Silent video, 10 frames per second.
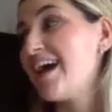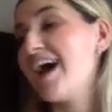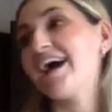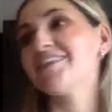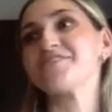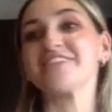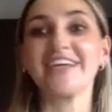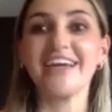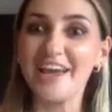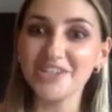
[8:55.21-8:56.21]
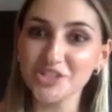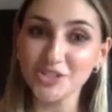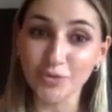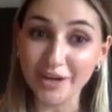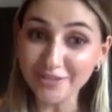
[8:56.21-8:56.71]
I love singing Andrew
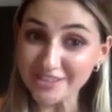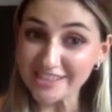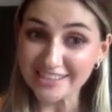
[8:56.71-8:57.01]
Swift.